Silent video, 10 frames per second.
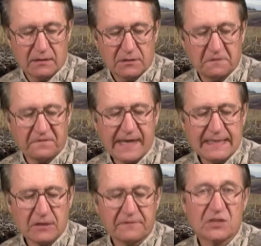To
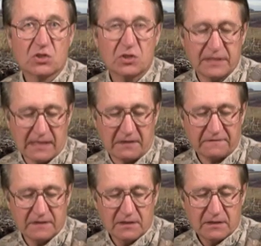find out if it's good
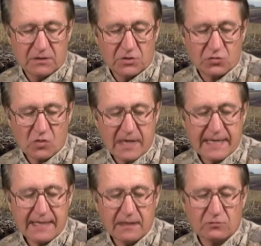enough,
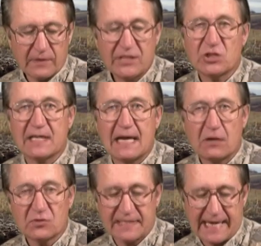try ranging a
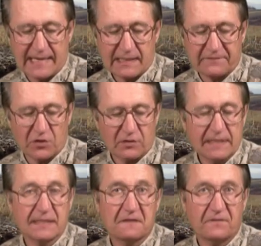house cat if you're
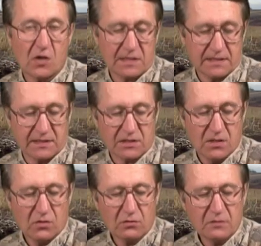hunting foxes,
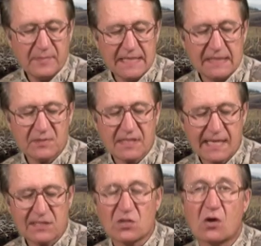or a
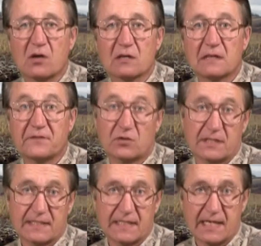medium-sized dog if you're
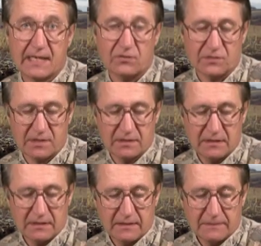hunting coyotes.
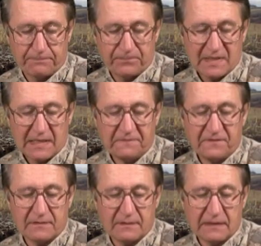
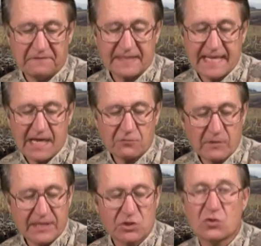If it can't
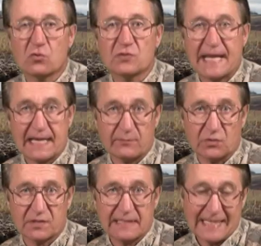range those
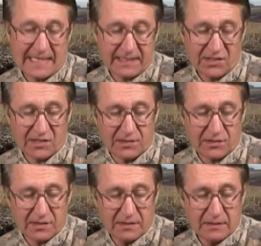animals at that
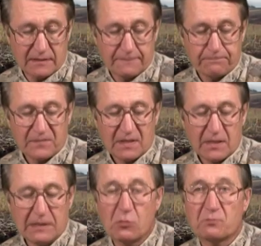distance,
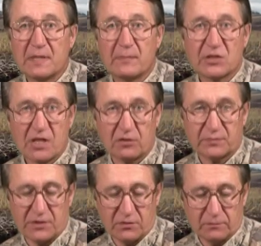it won't be much help
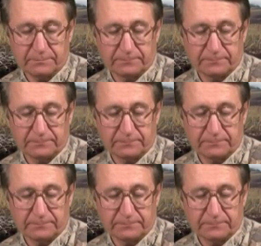to you.